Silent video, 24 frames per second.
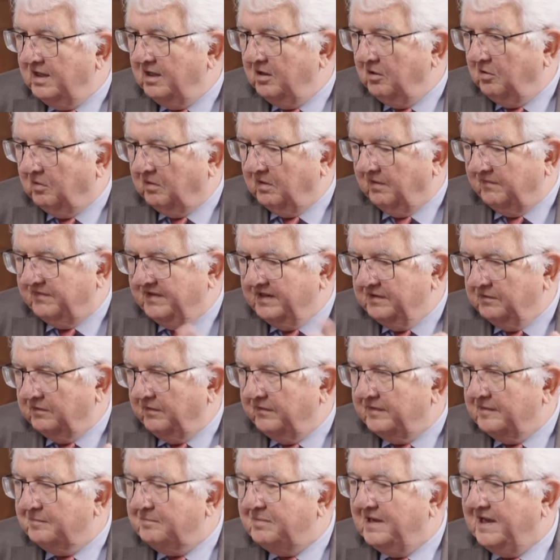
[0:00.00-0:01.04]
or the
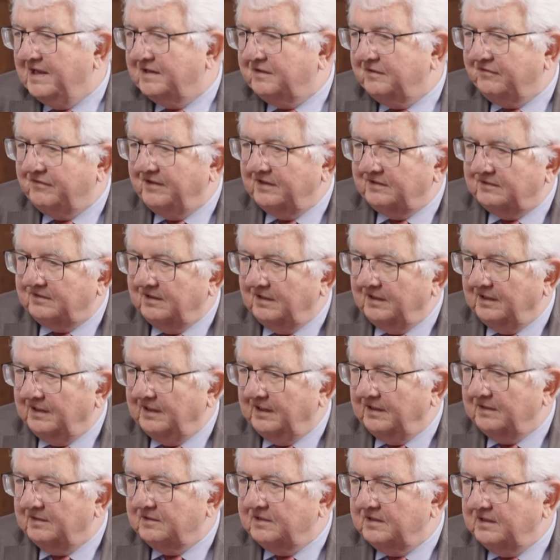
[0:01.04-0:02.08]
northern part of
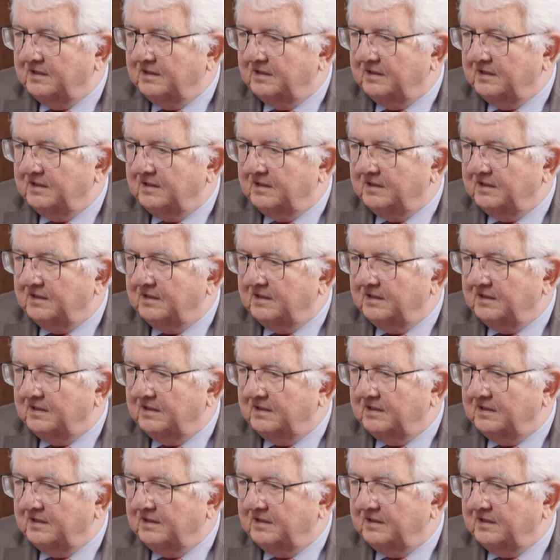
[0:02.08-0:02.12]
Italy,